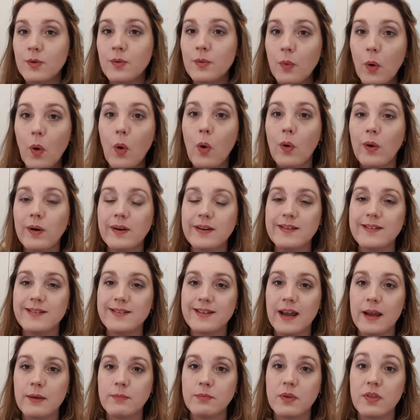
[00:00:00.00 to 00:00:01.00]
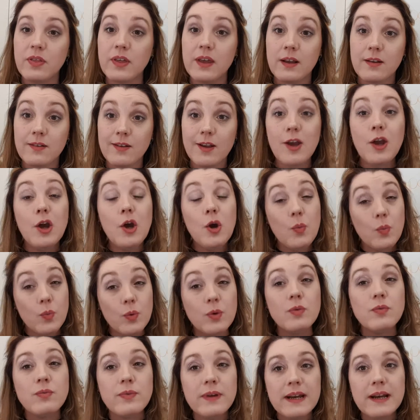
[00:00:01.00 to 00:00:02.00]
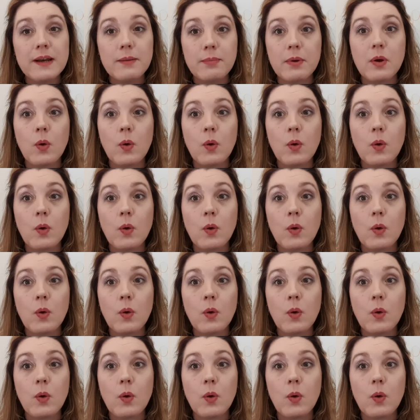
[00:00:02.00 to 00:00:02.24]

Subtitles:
all these types of things will really be